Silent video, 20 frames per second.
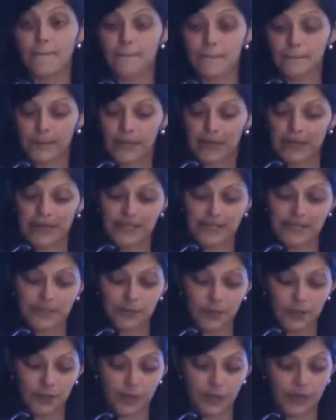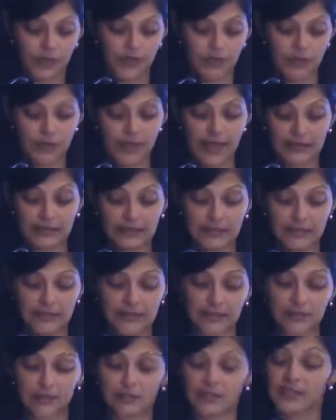may support
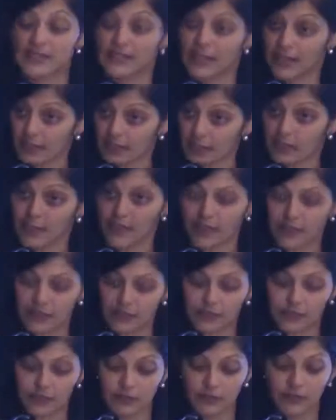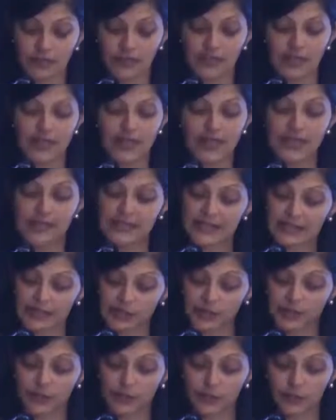patenting of second medical and
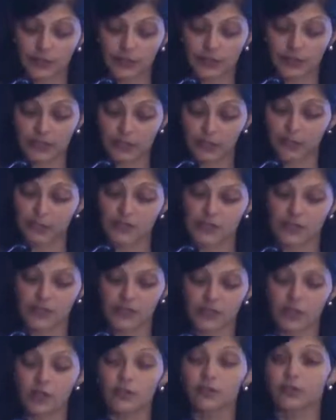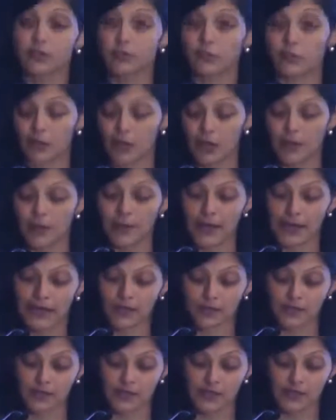subsequent uses of known
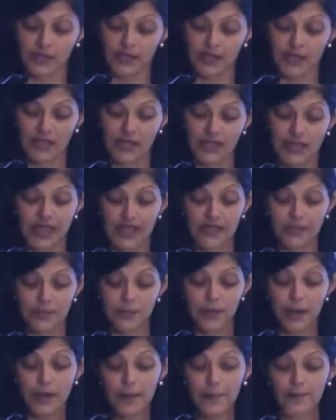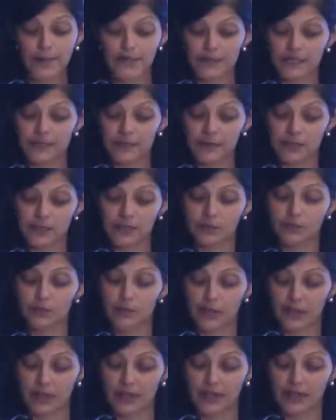compounds, and a purpose-limited
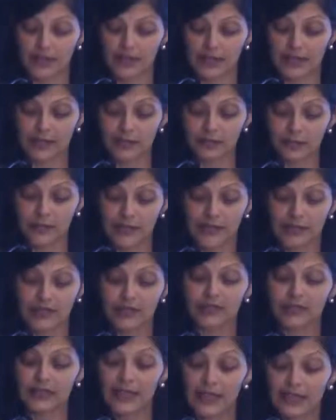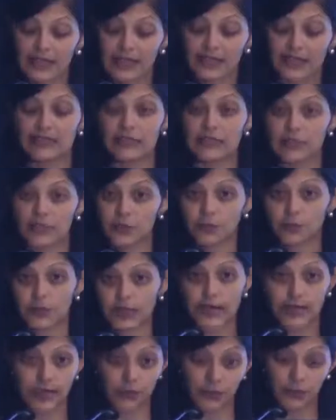product claim, like in the
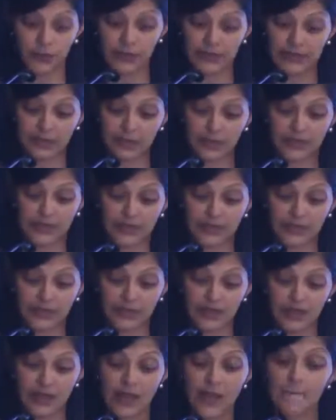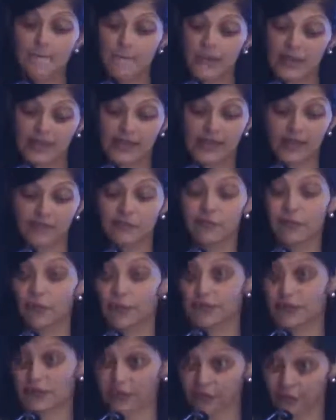UK or EP, may therefore
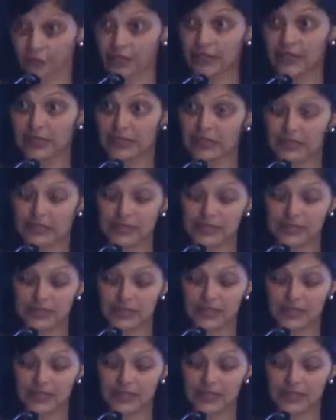suffice.